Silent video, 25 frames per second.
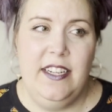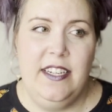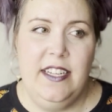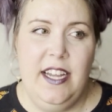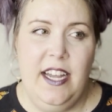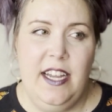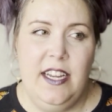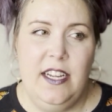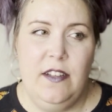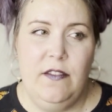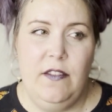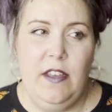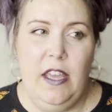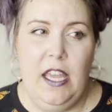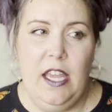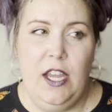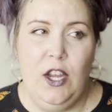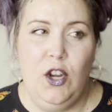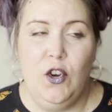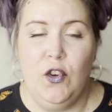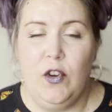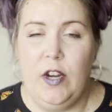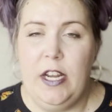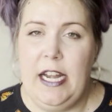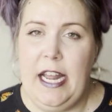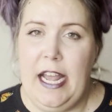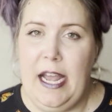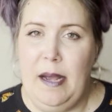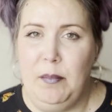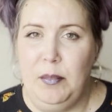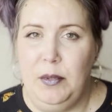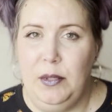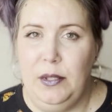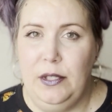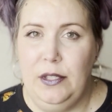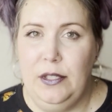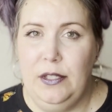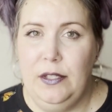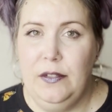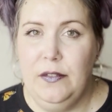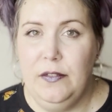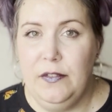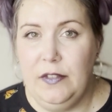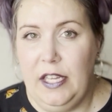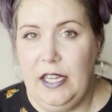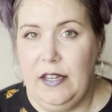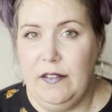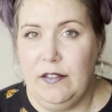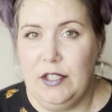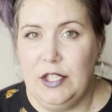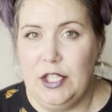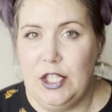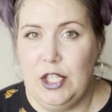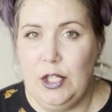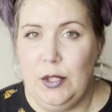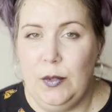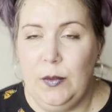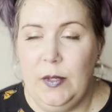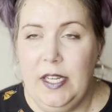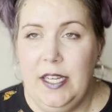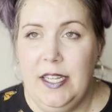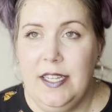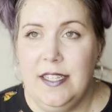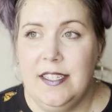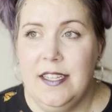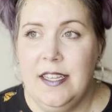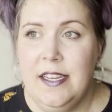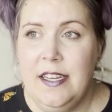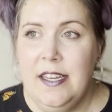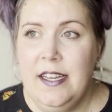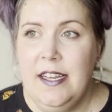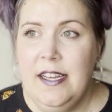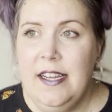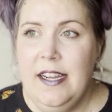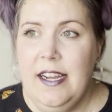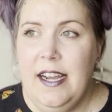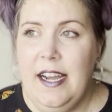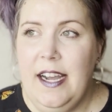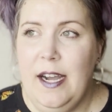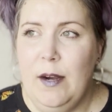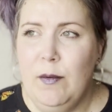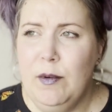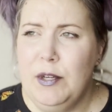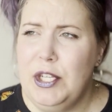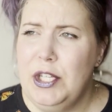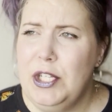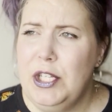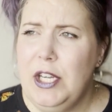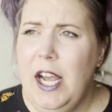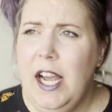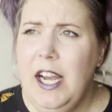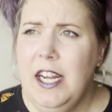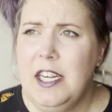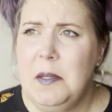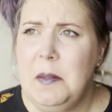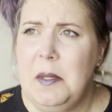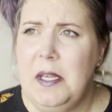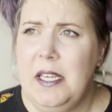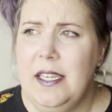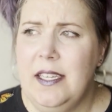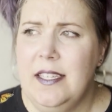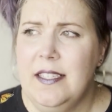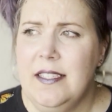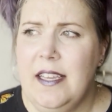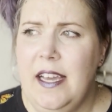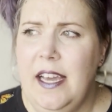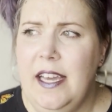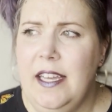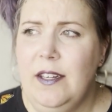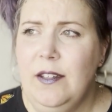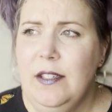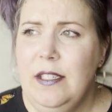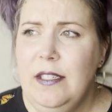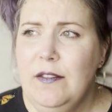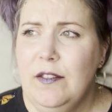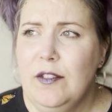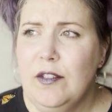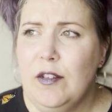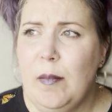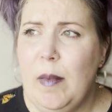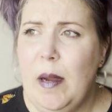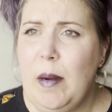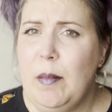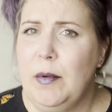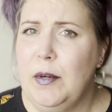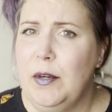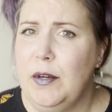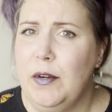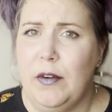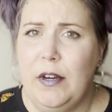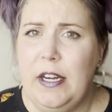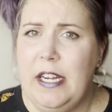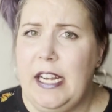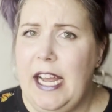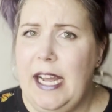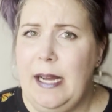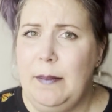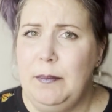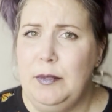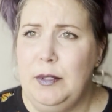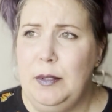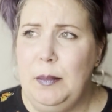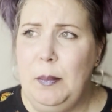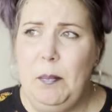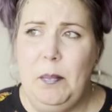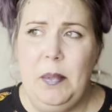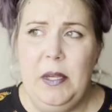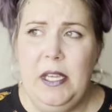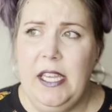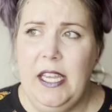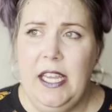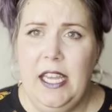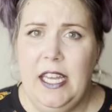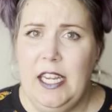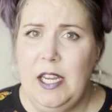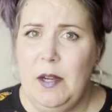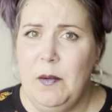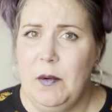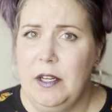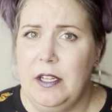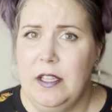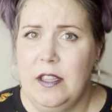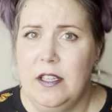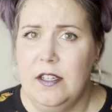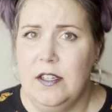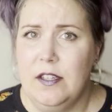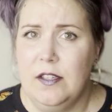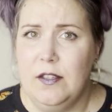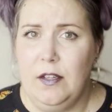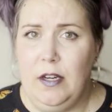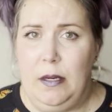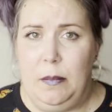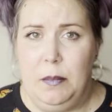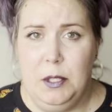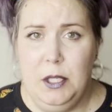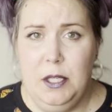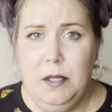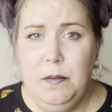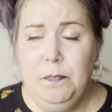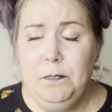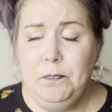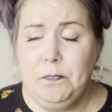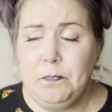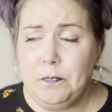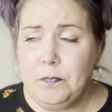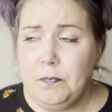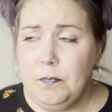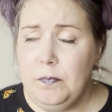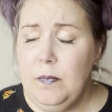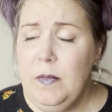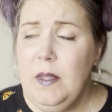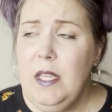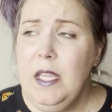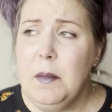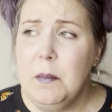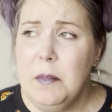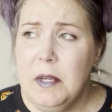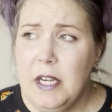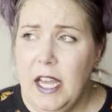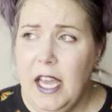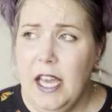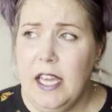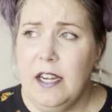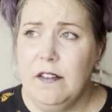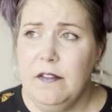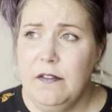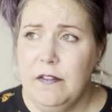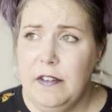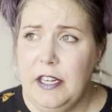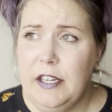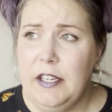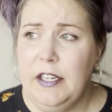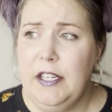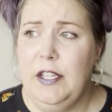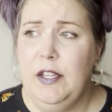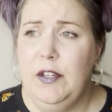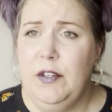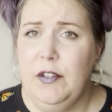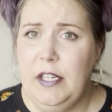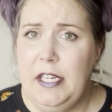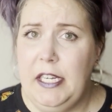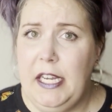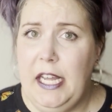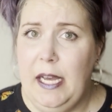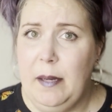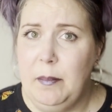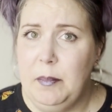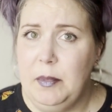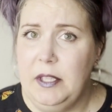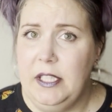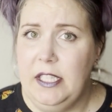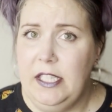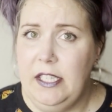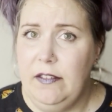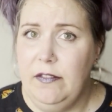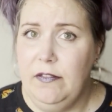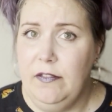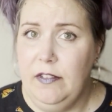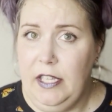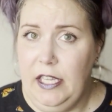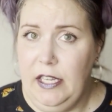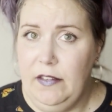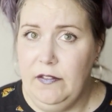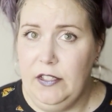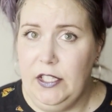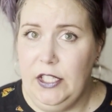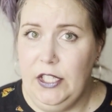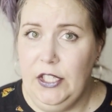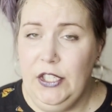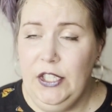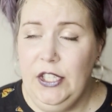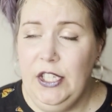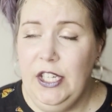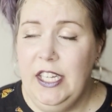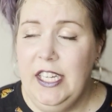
kind of a green apple flavor to it, which shocked me because I don't even remember green apple being anywhere in the description, but it had a very green apple-y flavor.